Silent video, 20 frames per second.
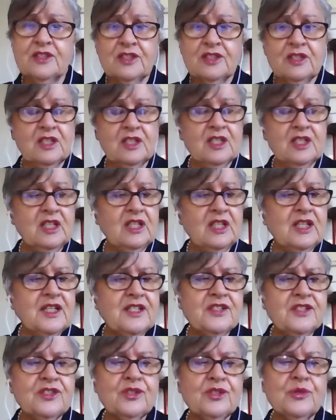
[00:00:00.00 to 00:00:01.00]
At
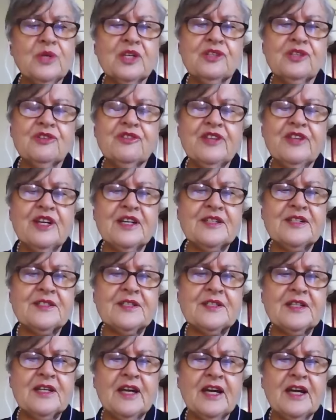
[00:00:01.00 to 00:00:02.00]
least 200,000
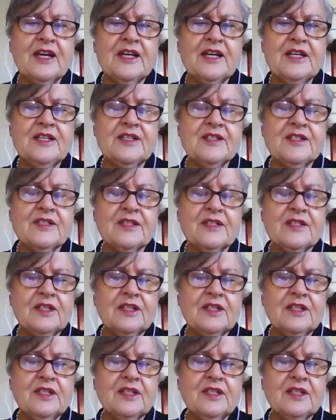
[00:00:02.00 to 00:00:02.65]
Ks